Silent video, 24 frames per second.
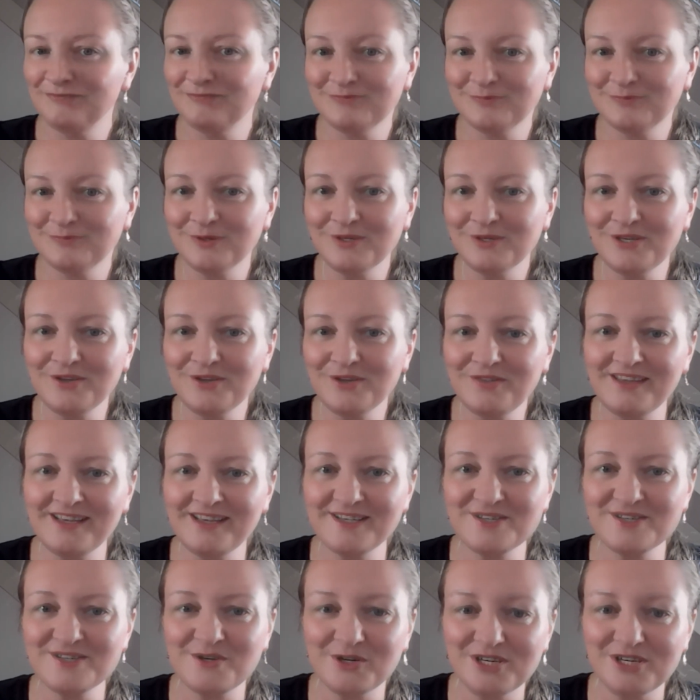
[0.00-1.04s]
What do you think
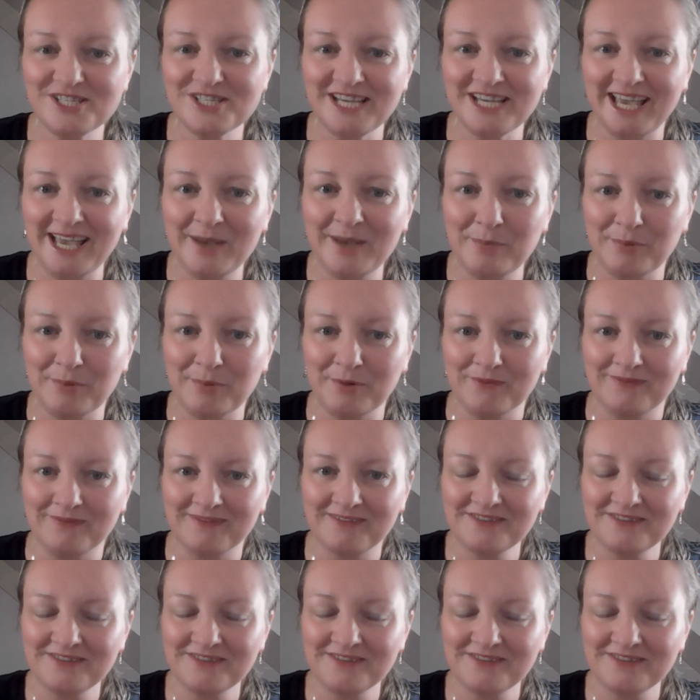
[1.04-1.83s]
is going to happen?